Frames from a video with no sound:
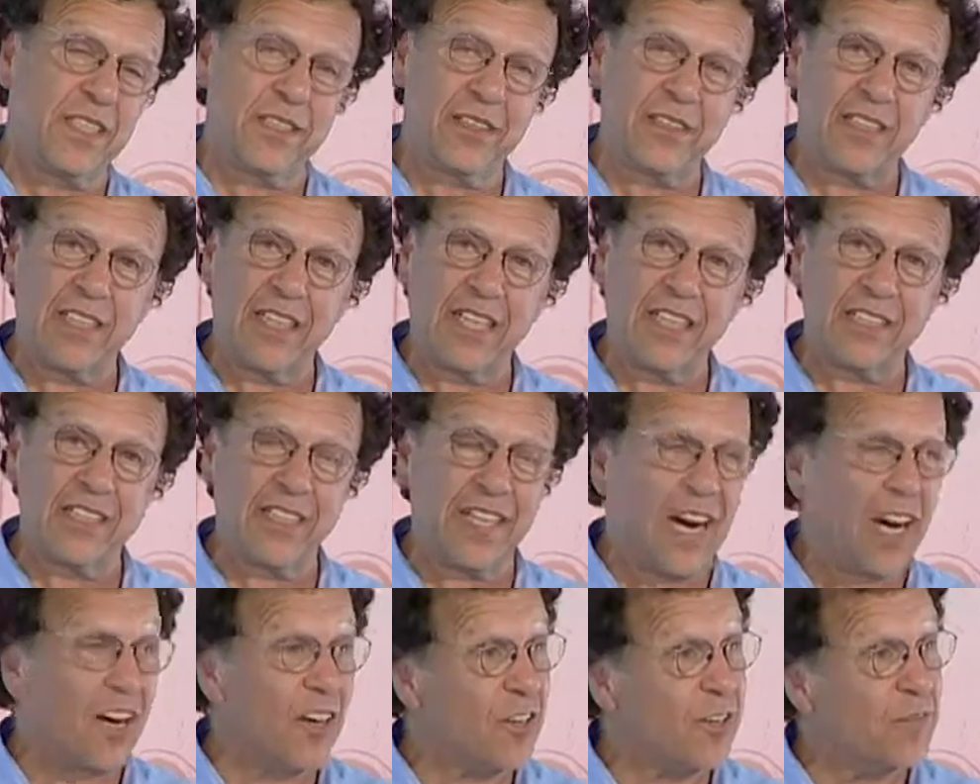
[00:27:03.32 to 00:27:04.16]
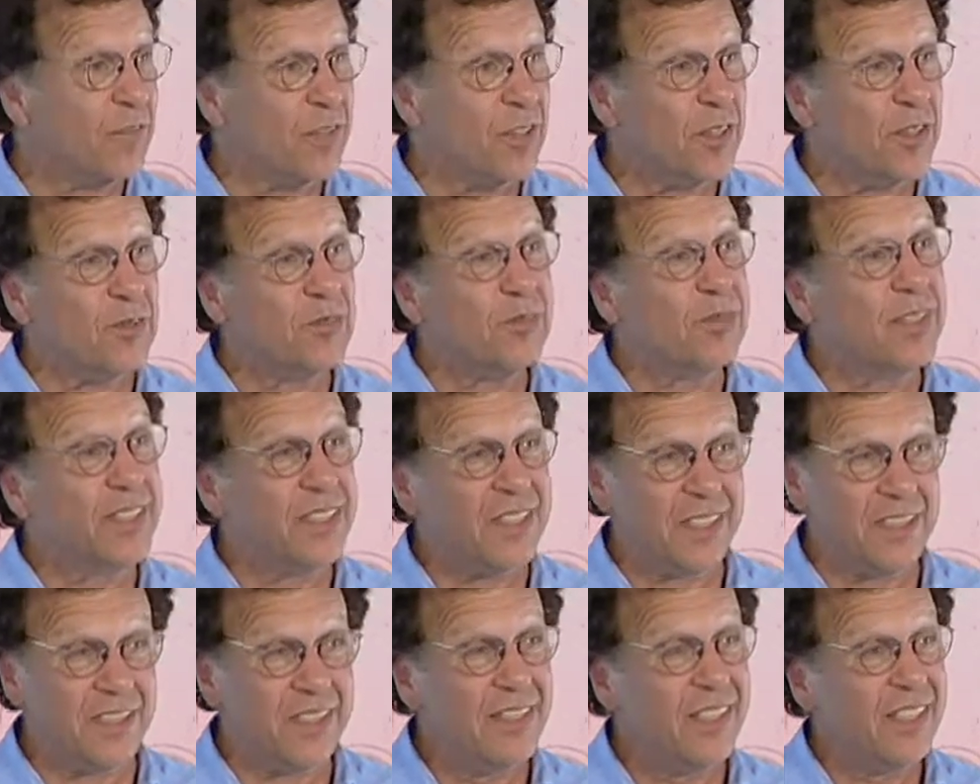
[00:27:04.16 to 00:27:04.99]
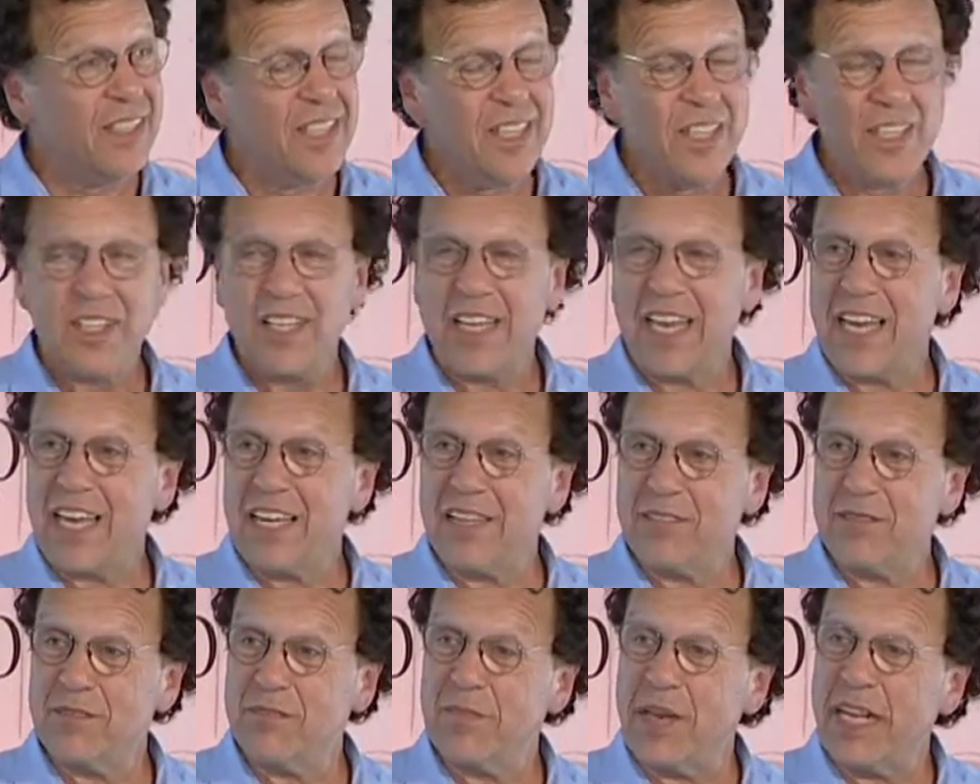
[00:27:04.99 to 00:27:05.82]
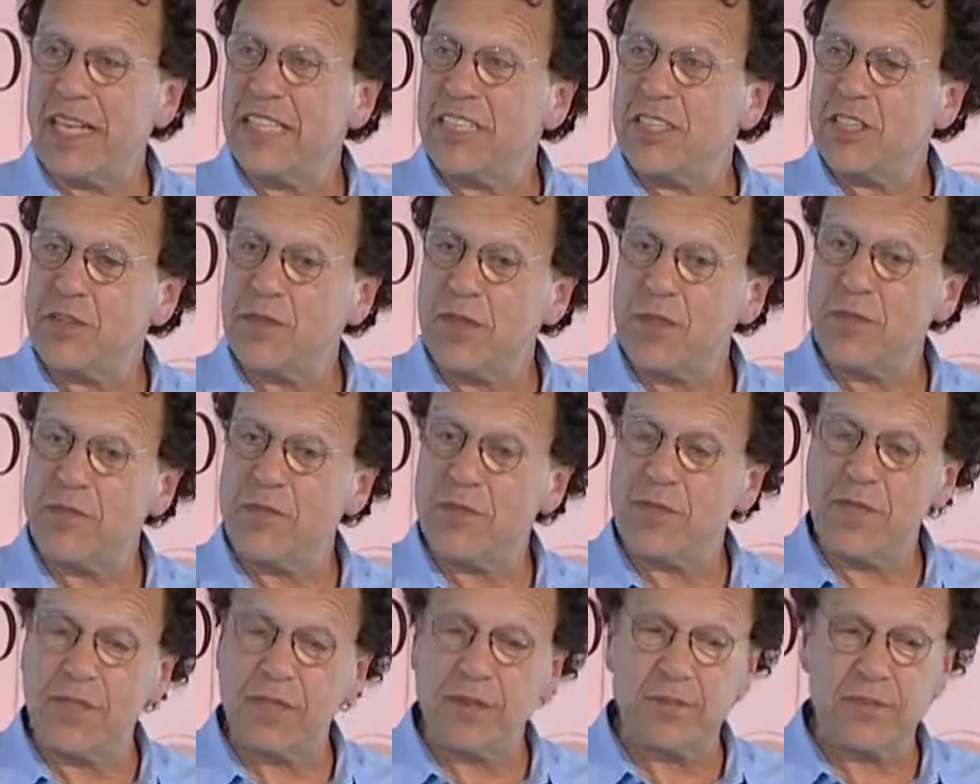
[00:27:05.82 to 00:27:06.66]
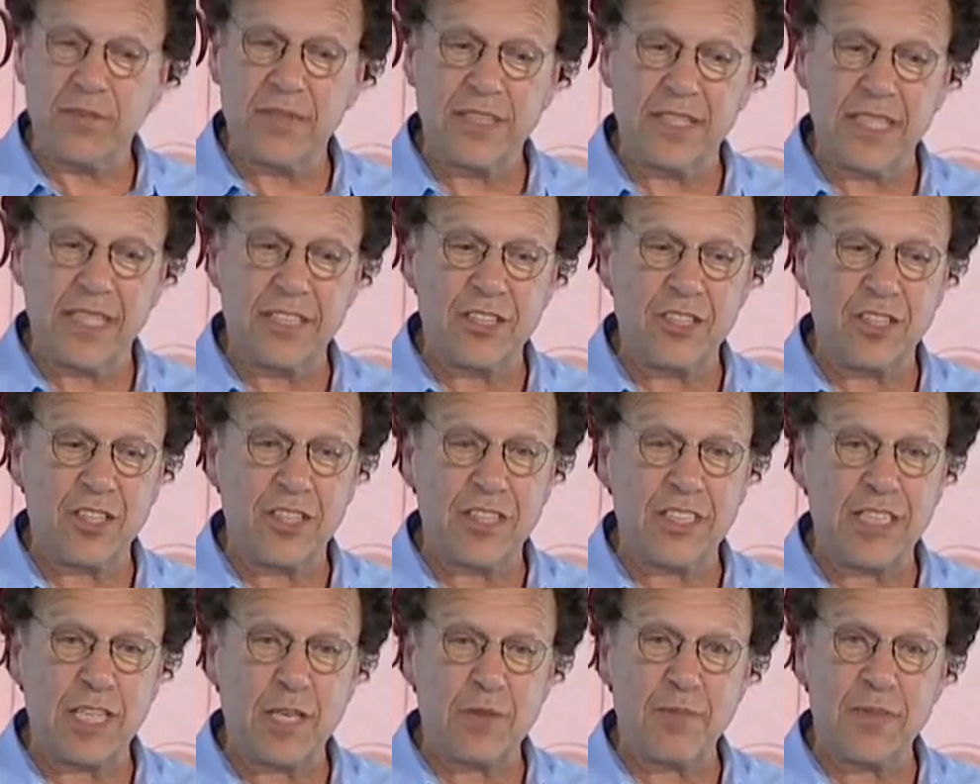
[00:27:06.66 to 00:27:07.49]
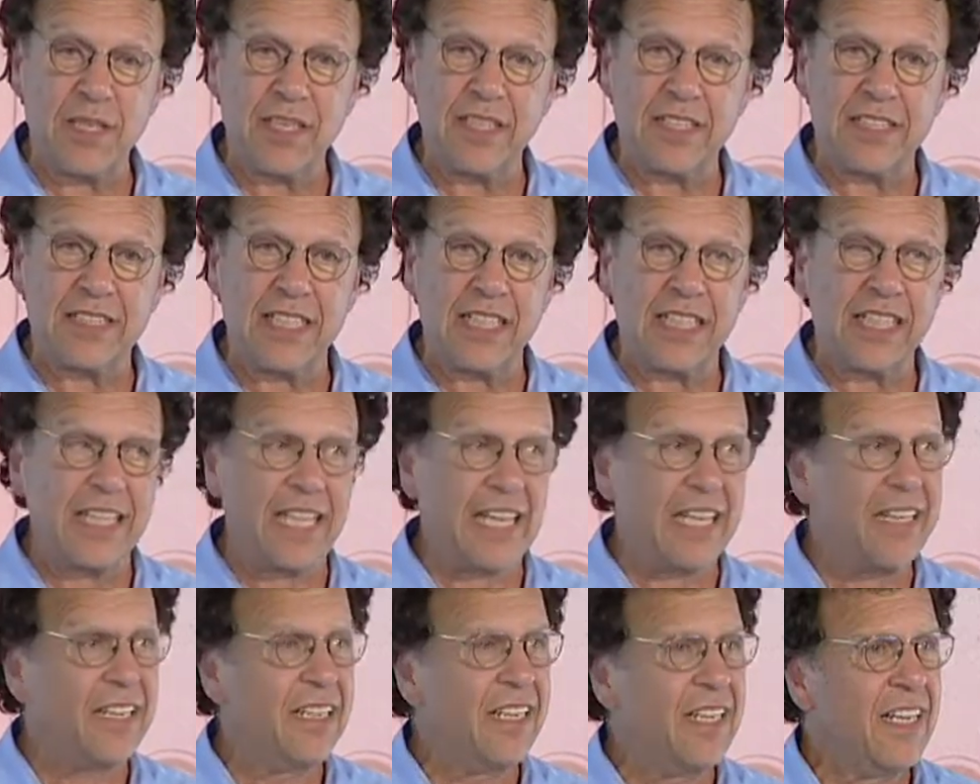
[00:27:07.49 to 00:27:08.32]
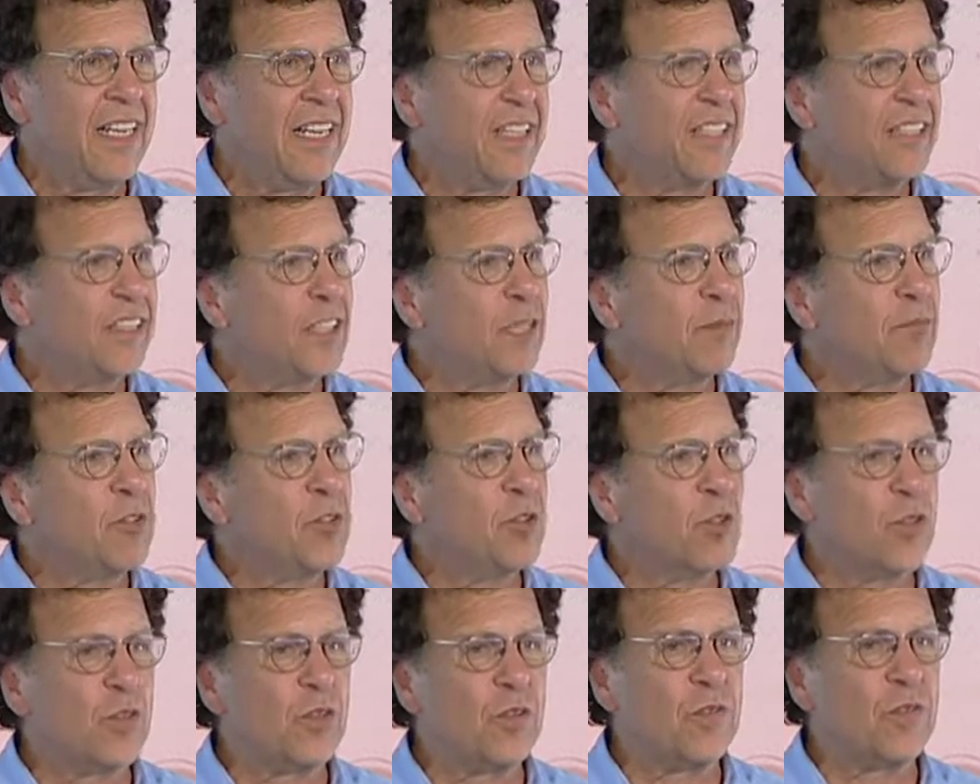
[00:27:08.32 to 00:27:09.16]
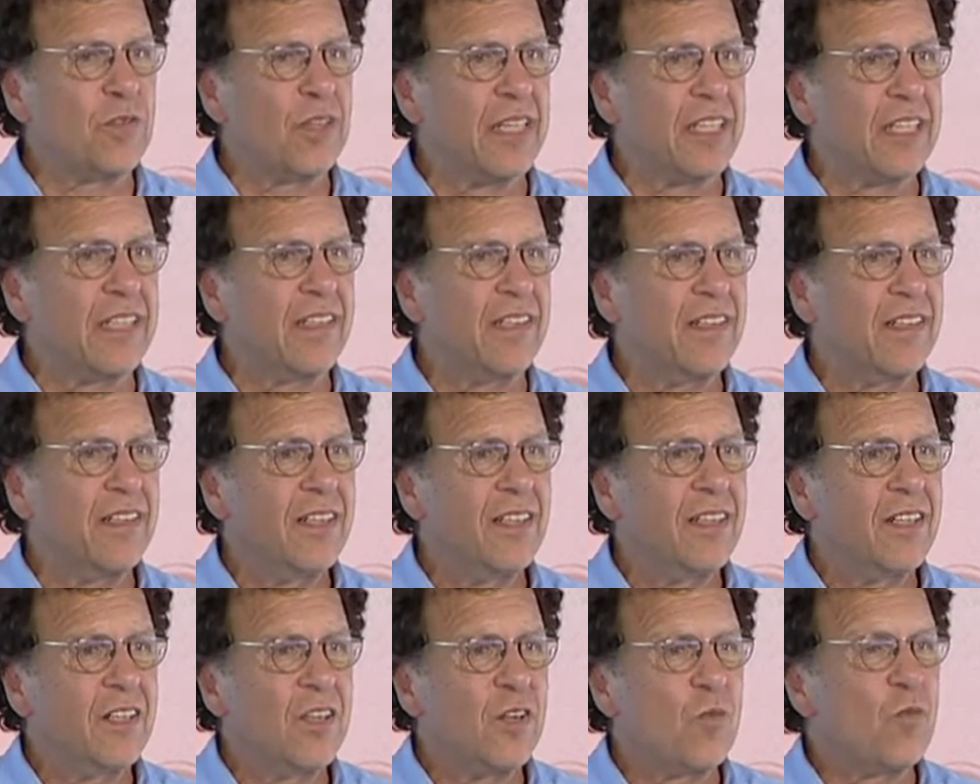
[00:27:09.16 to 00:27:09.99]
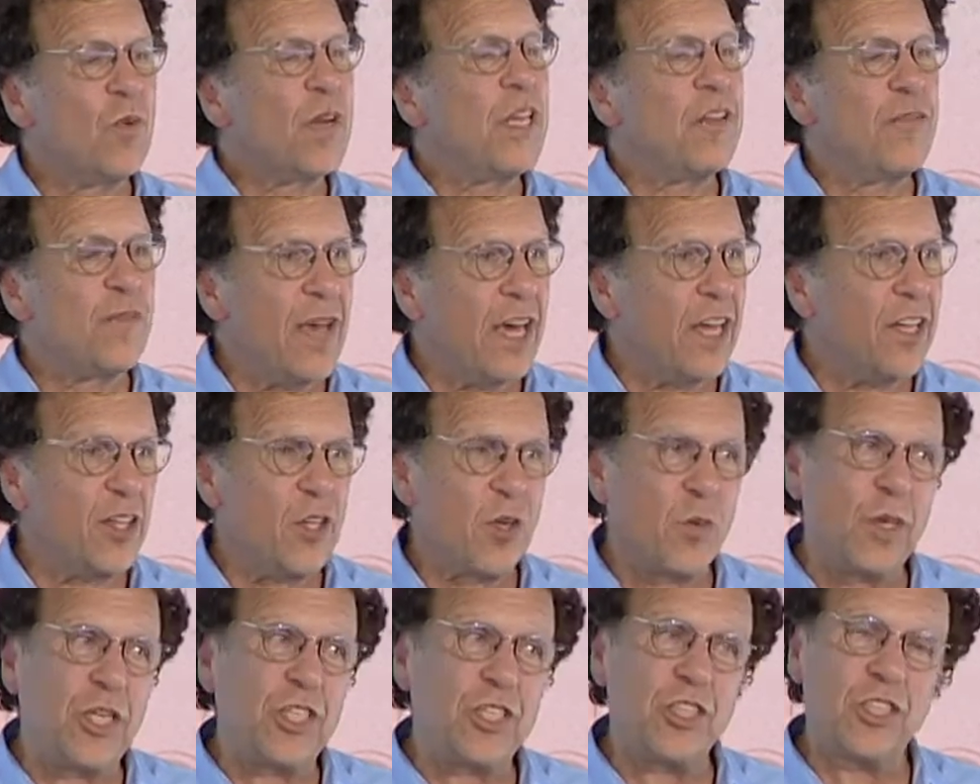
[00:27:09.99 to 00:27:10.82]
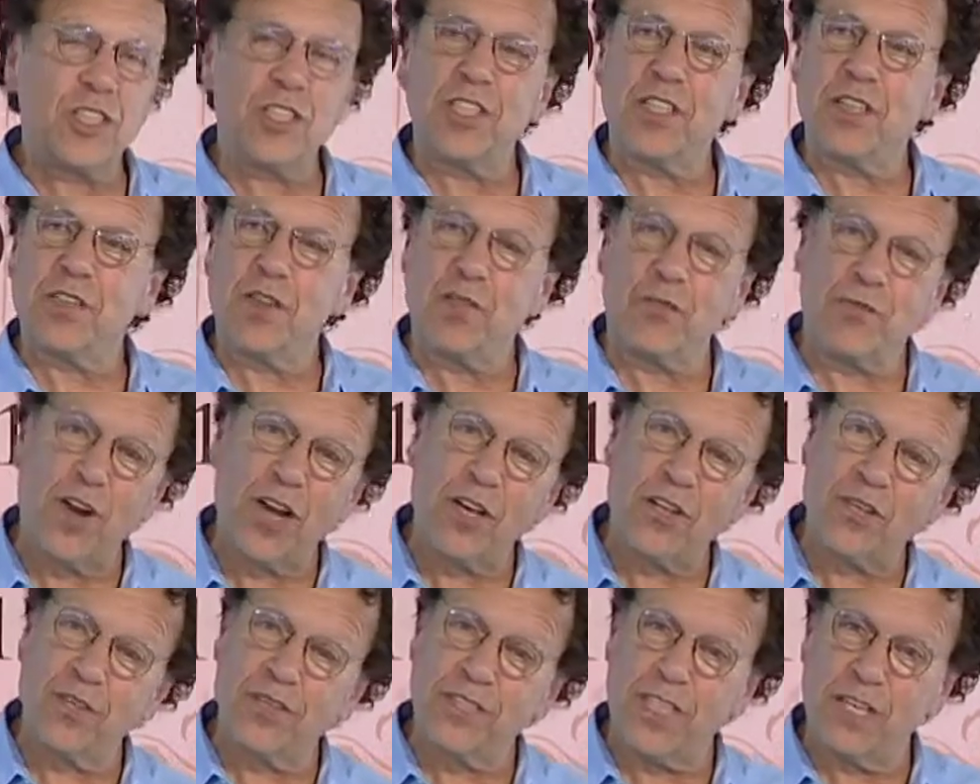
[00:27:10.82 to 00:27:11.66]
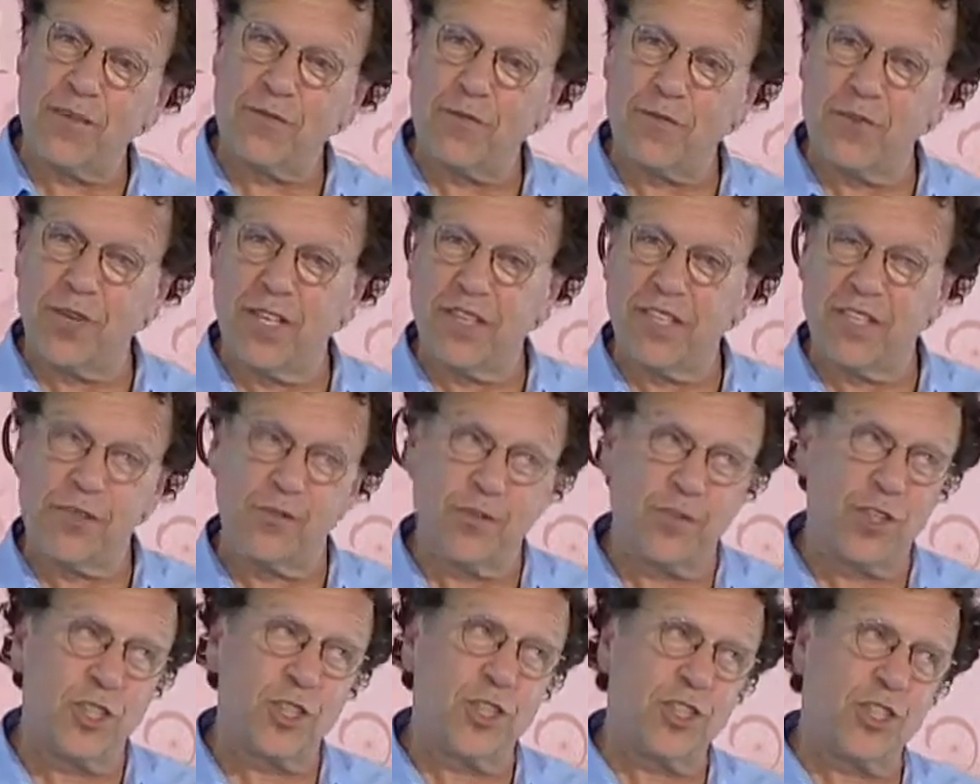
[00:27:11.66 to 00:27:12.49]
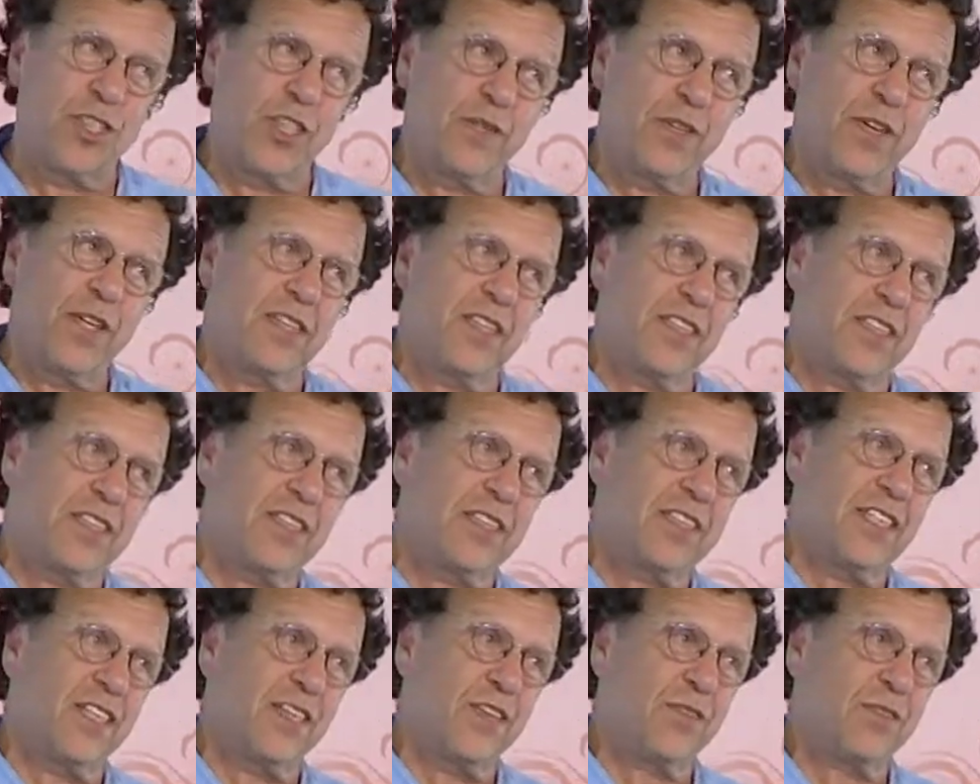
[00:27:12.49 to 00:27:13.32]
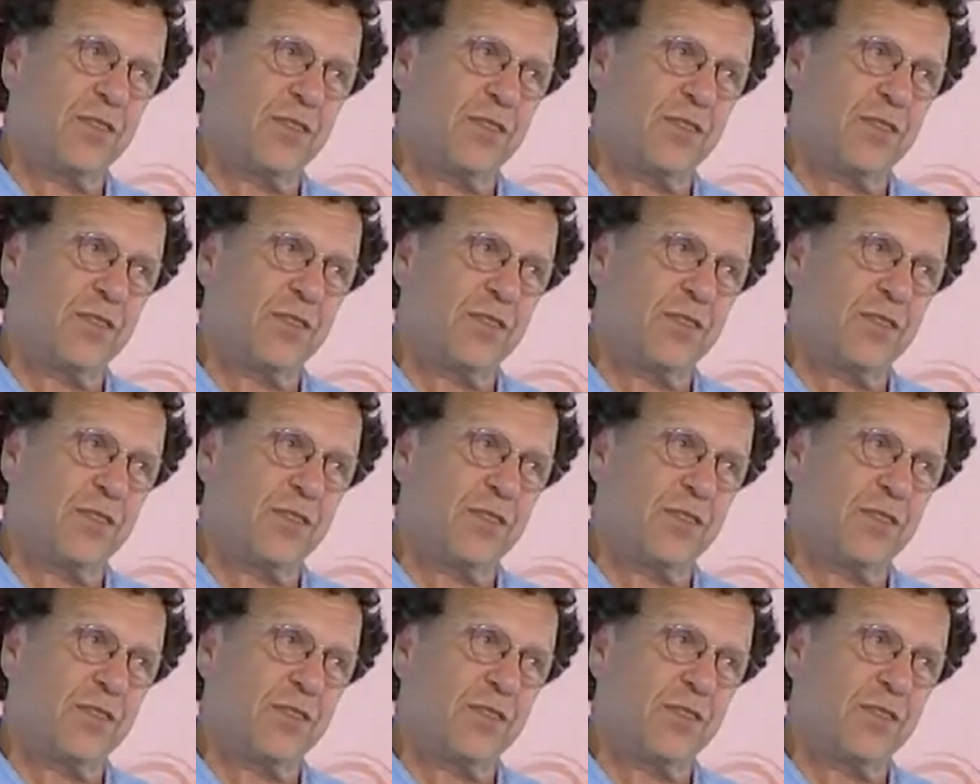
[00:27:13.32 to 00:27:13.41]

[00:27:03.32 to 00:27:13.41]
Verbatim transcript: and, and art films and, and mainstream films. And she sent me this thing that there's some sort of like reevaluation of the Franco Zeffirelli version of Endless Love.